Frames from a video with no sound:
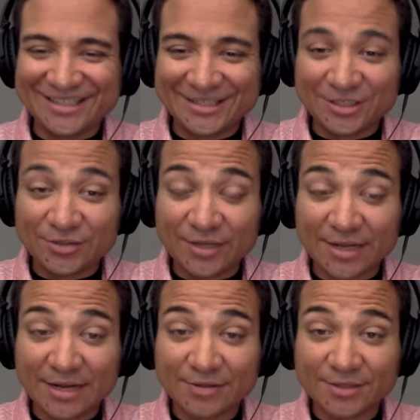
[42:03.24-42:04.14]
Student
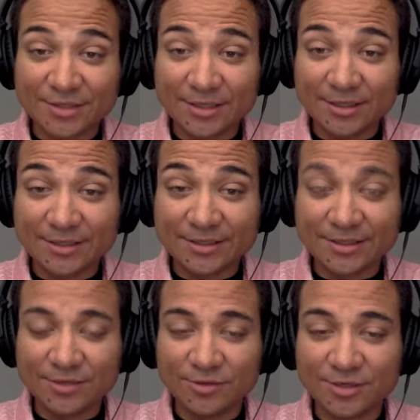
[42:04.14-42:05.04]
counseling. Let's say
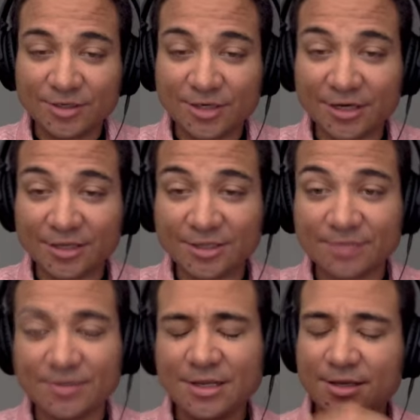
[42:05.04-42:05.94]
you want to talk to
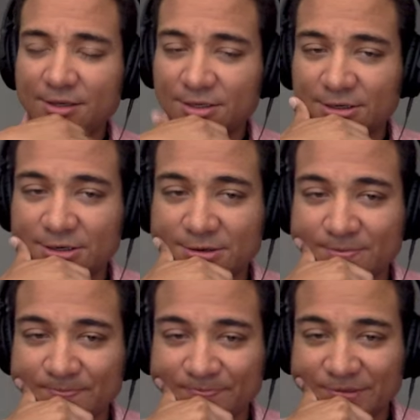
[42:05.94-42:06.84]
somebody.
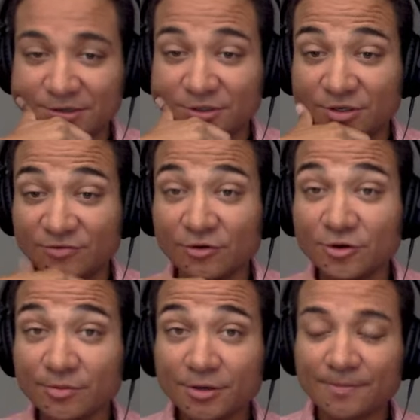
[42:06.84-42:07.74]
Here's their phone
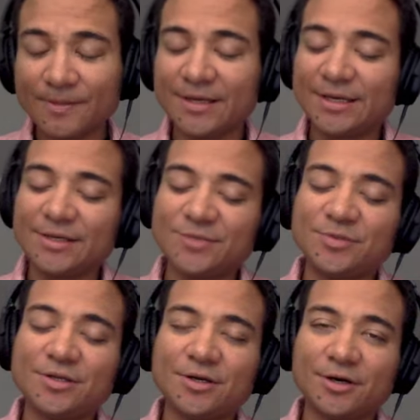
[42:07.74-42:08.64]
number. It's
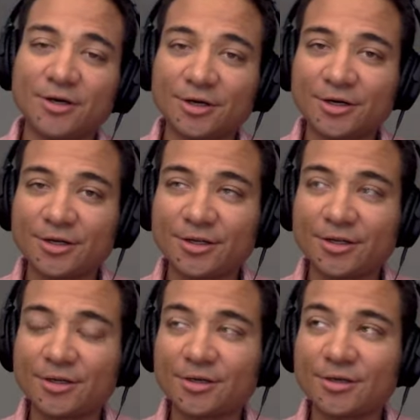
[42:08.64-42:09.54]
been a hard
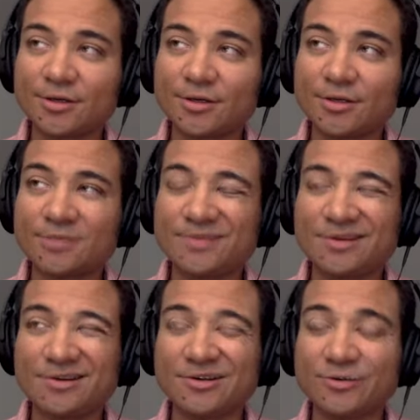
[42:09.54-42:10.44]

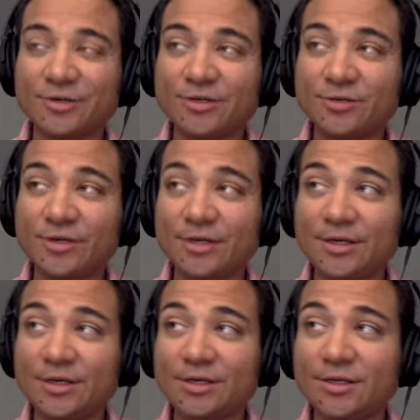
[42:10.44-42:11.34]

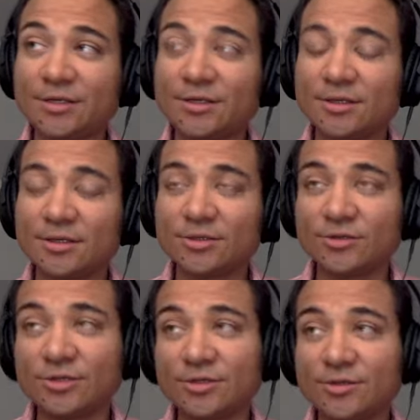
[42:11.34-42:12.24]
2020 and
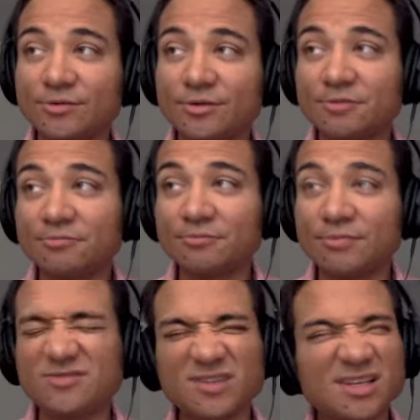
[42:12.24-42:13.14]
2021.
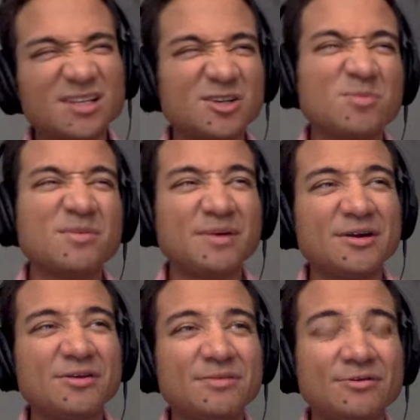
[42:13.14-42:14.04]
It's feeling a little bit
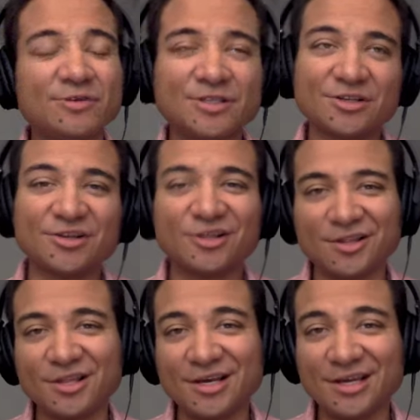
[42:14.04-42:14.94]
better, but we're still all
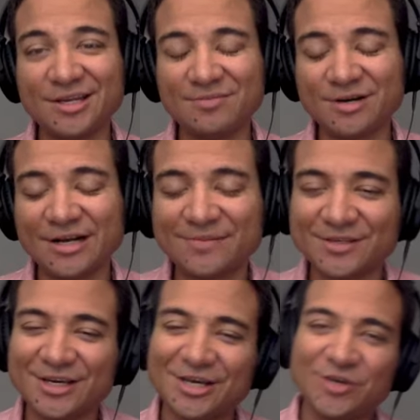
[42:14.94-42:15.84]
online, and perhaps
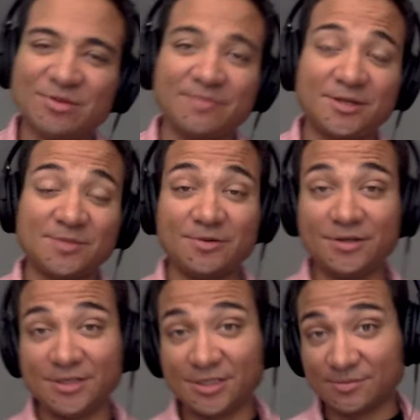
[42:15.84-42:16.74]
you might be
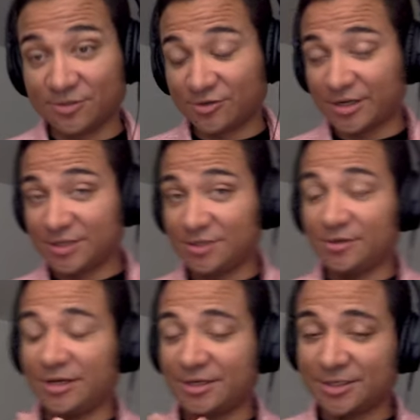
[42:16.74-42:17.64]
experiencing some stress and
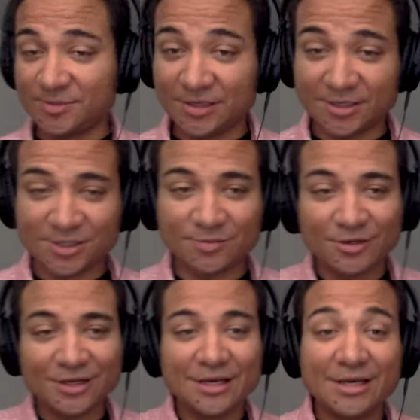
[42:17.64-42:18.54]
you'd like to speak to
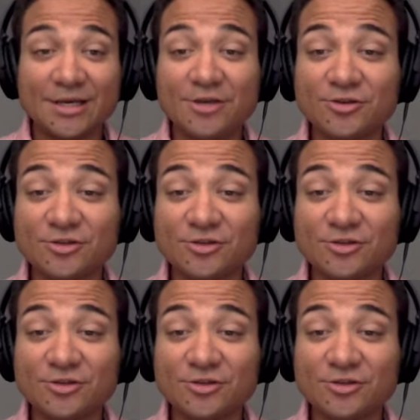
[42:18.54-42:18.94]
someone. Here's a